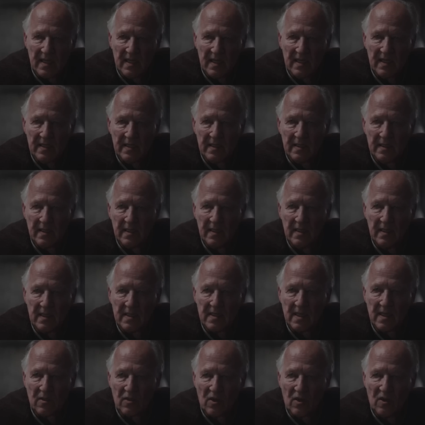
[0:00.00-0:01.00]

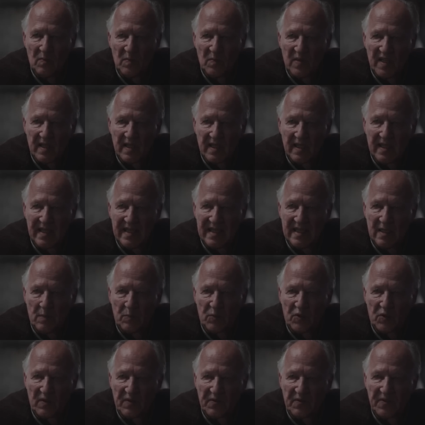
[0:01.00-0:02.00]
especially when set against a
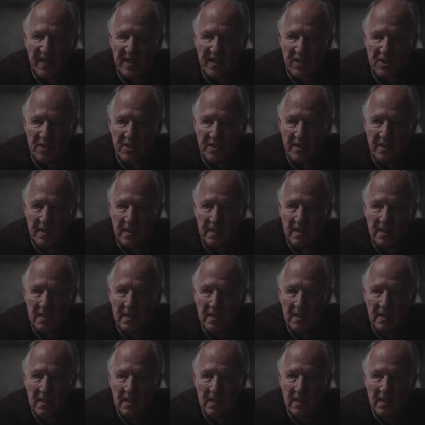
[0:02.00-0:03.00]
galaxy of
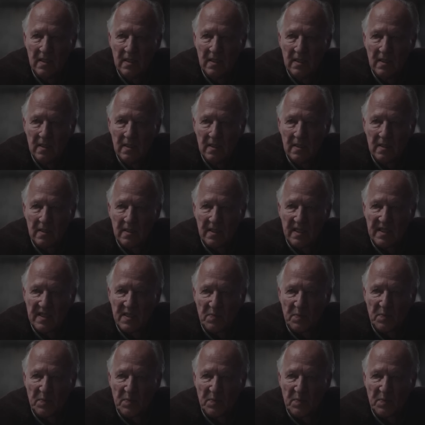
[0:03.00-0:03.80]
characters Favreau